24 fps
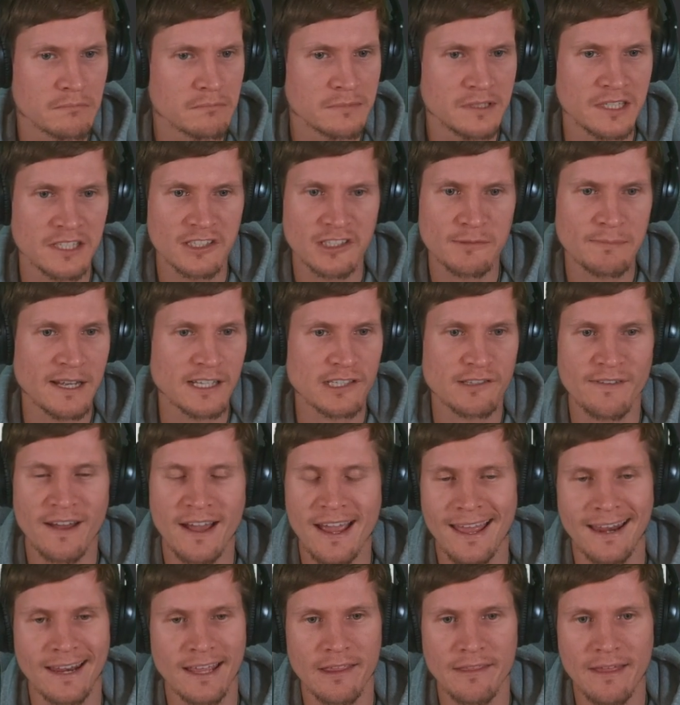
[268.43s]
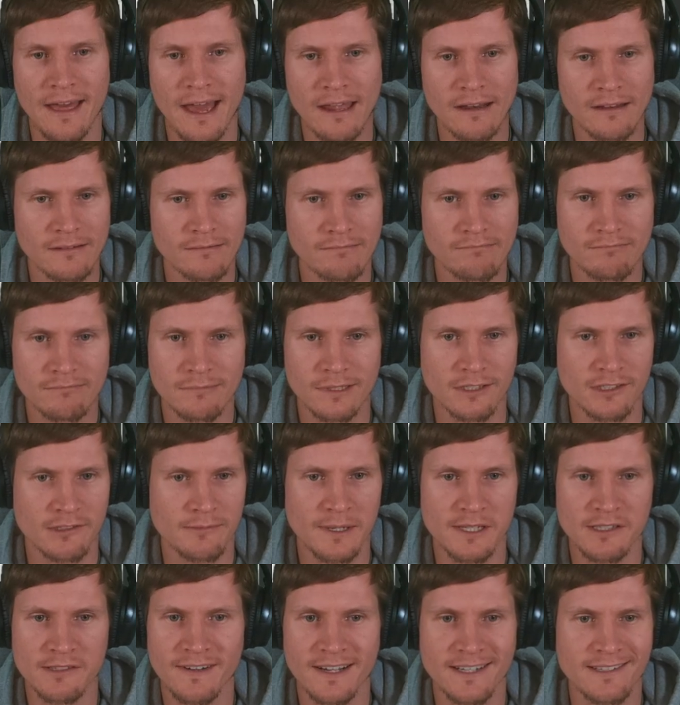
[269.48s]
Didn't specify any of that. Didn't
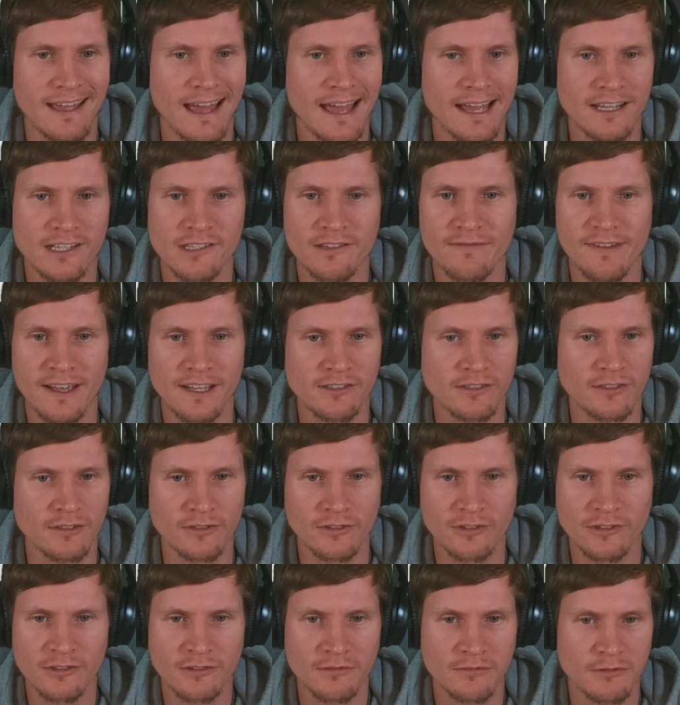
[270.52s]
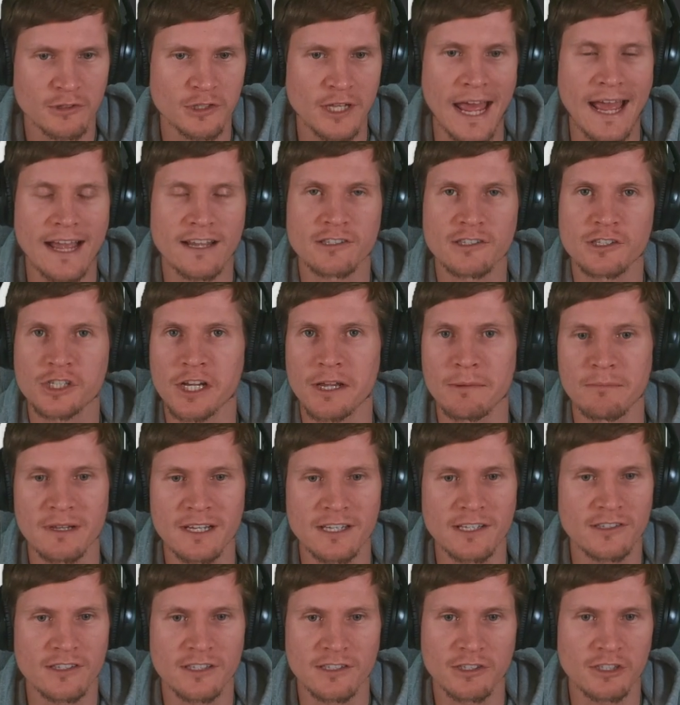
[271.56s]
specify tanks, vessels, stacks, chimneys.